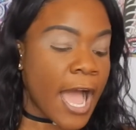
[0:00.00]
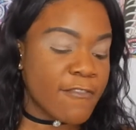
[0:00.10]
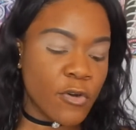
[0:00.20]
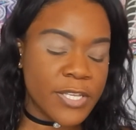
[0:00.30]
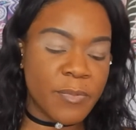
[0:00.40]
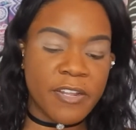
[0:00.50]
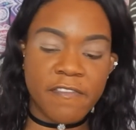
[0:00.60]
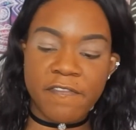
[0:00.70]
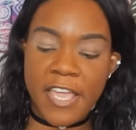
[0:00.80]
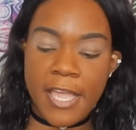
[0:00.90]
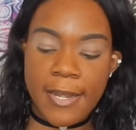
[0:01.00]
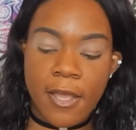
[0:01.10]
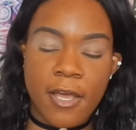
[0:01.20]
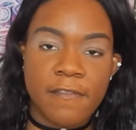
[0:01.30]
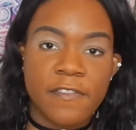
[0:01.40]
always been a fan
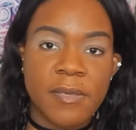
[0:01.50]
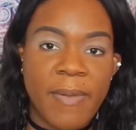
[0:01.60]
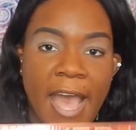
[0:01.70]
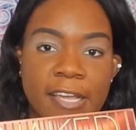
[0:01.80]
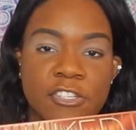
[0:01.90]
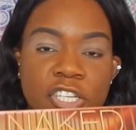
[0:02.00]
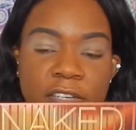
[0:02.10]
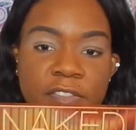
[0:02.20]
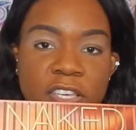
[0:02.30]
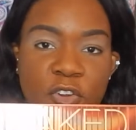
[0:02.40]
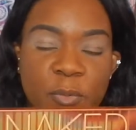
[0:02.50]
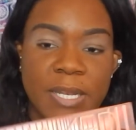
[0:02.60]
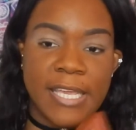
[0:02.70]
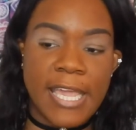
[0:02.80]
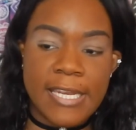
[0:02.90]
of the packaging of the Urban
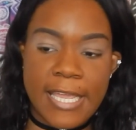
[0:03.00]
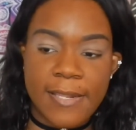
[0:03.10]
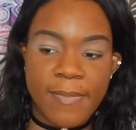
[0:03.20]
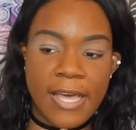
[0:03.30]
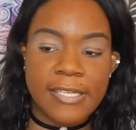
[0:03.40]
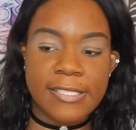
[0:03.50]
Decay Naked palettes.